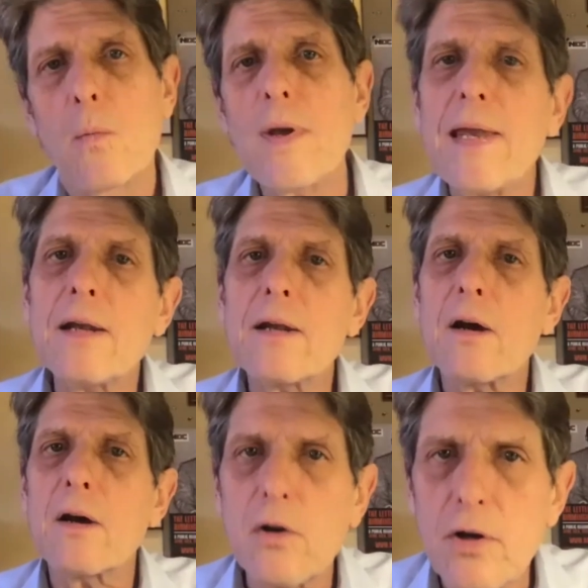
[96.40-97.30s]
need
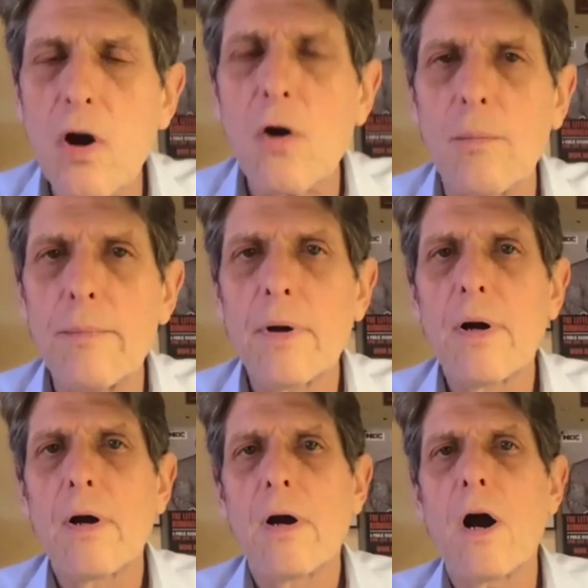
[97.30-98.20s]
a good home,
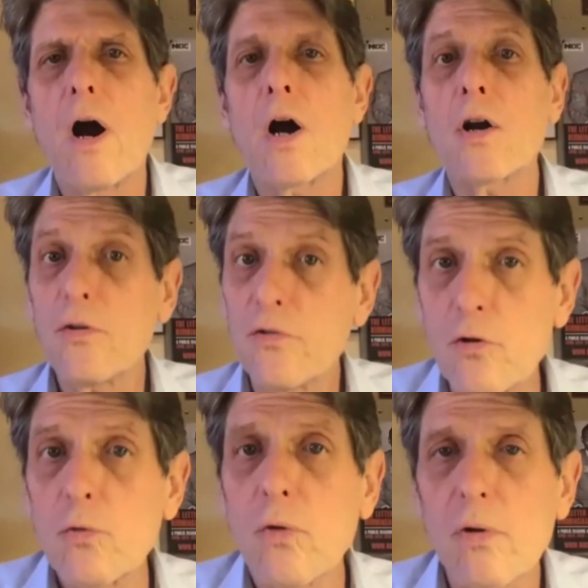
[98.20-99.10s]
a good
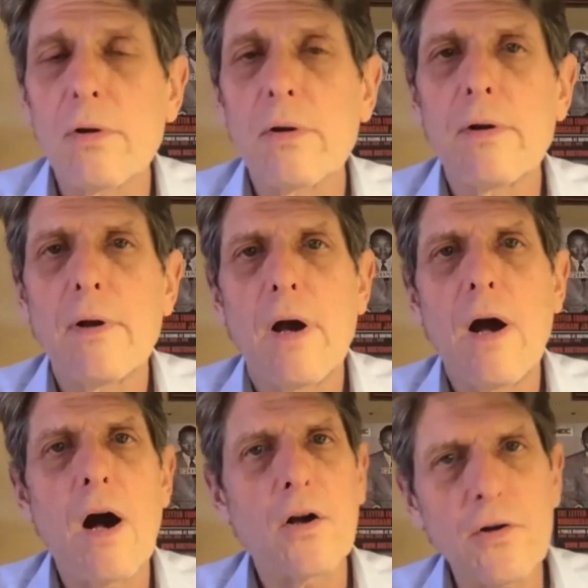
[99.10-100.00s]
school,
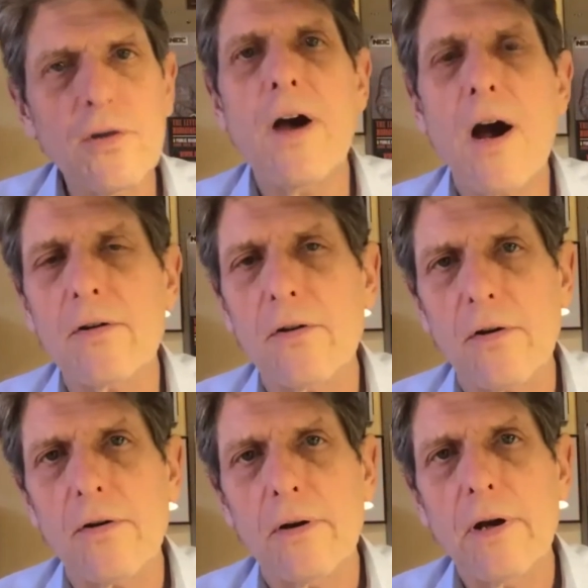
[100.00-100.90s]
a good
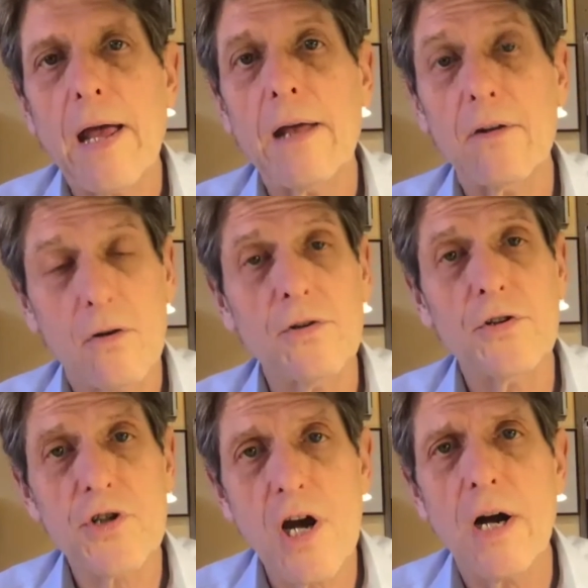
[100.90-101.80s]
doctor, and a
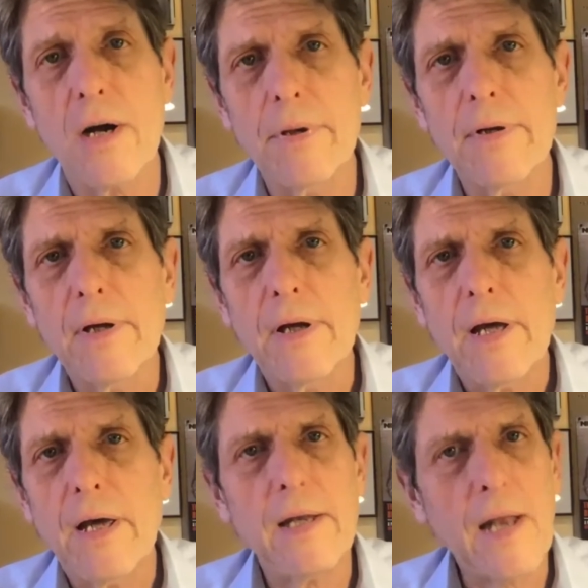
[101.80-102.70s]
good job.
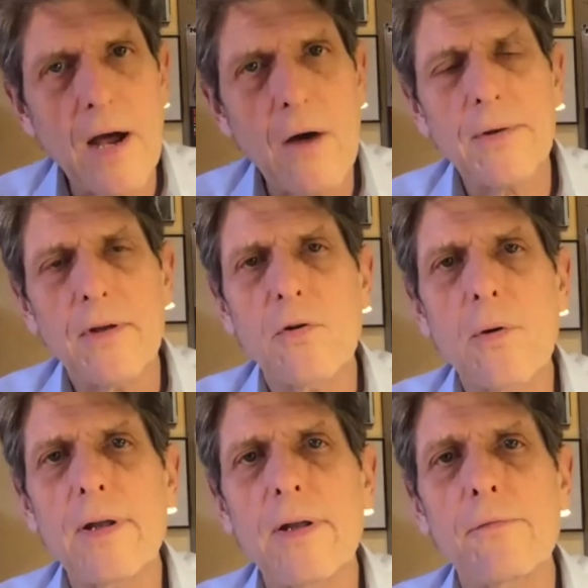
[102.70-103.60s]
And now in the
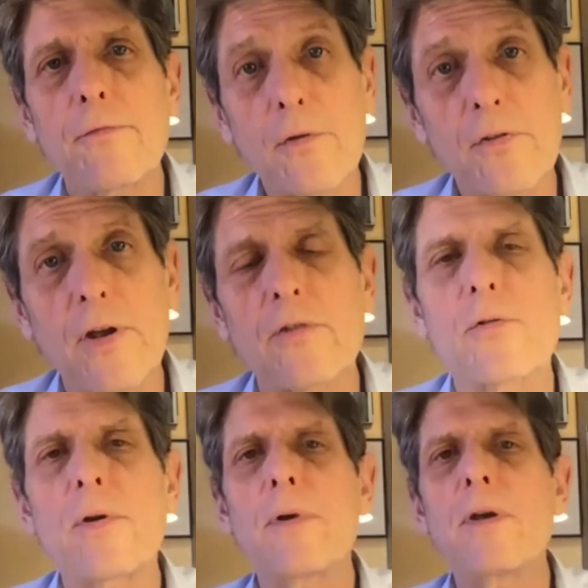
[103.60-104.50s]
21st
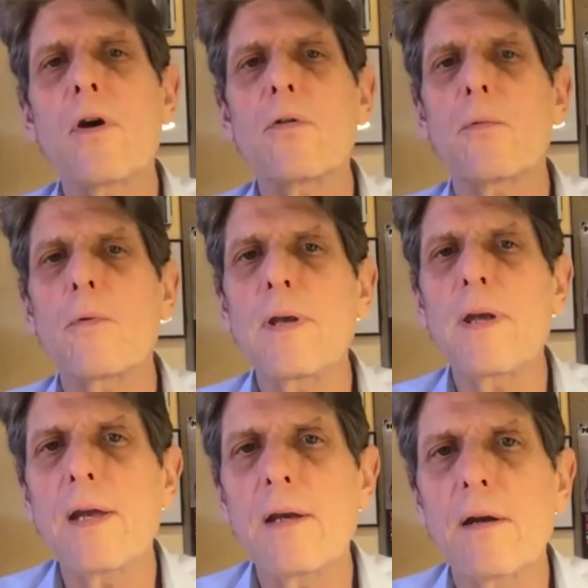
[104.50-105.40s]
century, we know that we
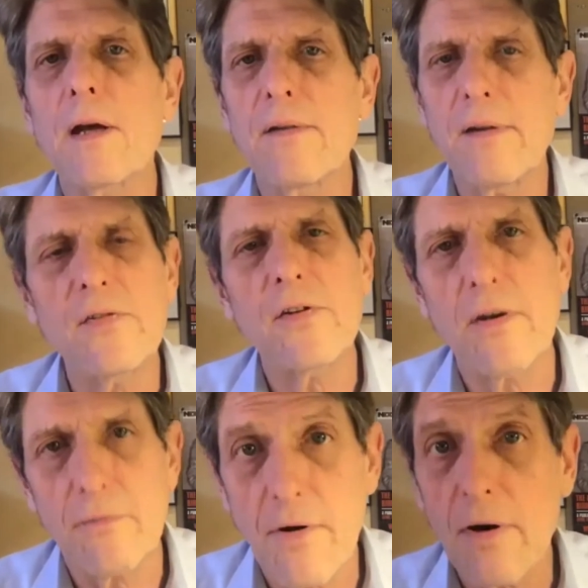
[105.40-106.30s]
need a decent
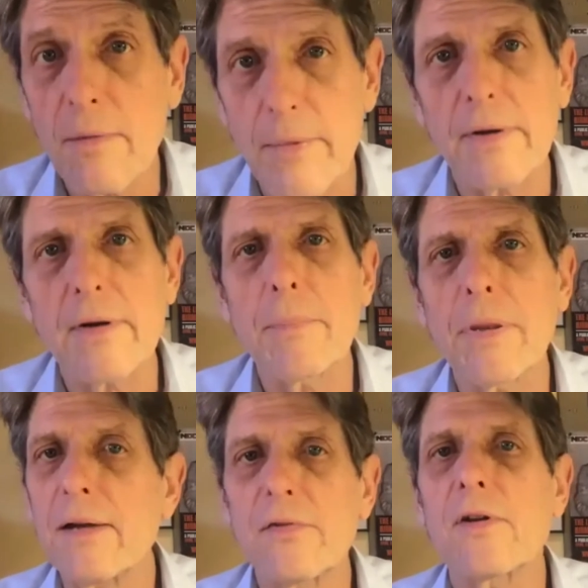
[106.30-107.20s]
environment, a
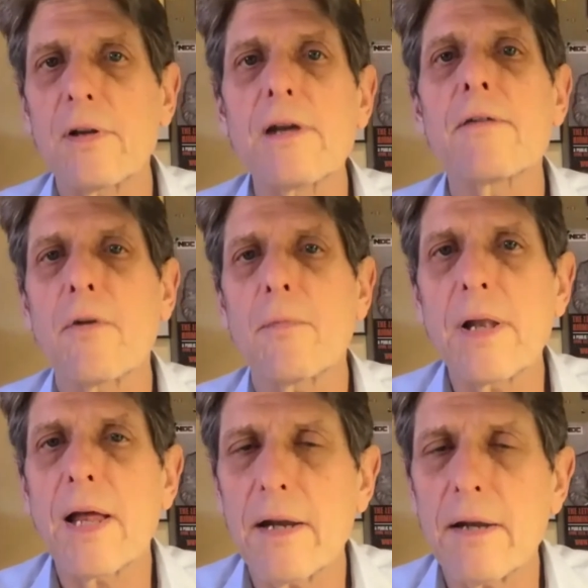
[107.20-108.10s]
place to live, a
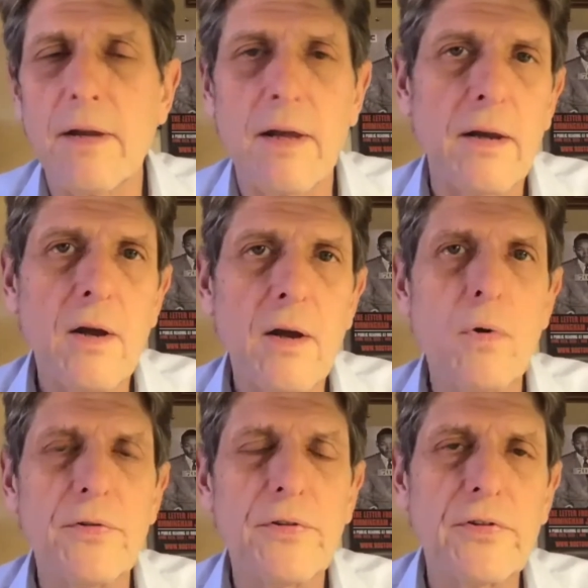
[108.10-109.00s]
planet that
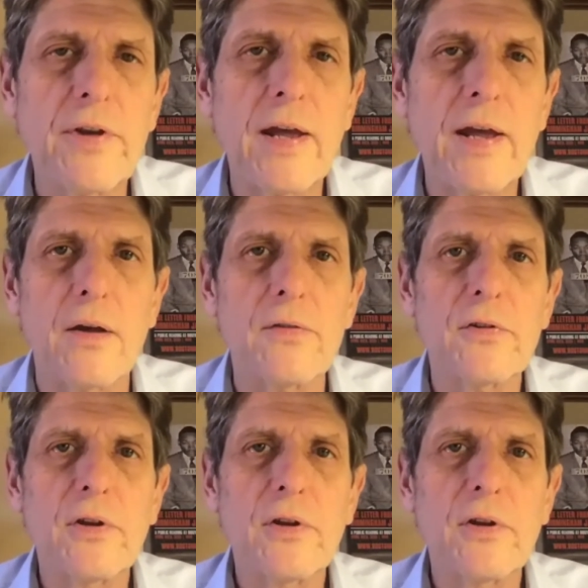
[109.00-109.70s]
will sustain us.